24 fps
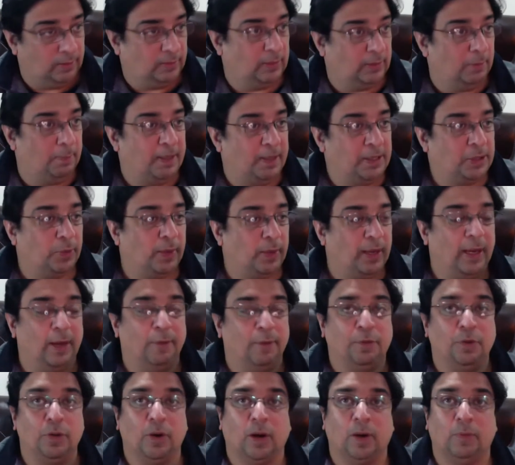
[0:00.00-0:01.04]
the best way,
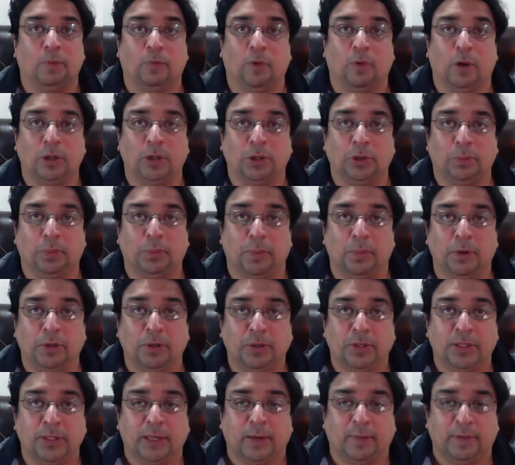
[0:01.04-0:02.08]
if you want to promote
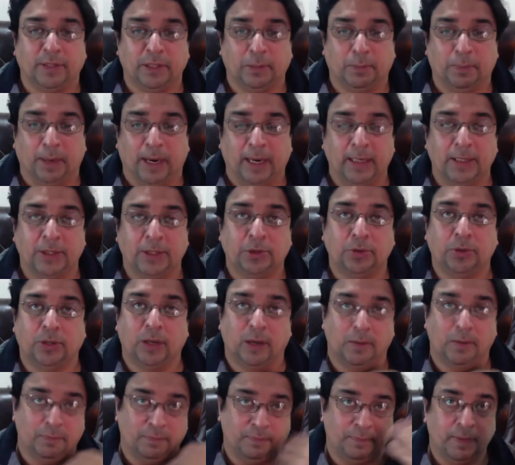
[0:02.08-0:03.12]
yourself as a brand, is to
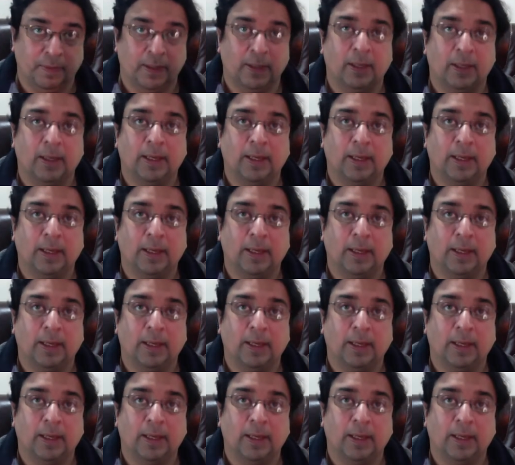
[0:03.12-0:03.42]
come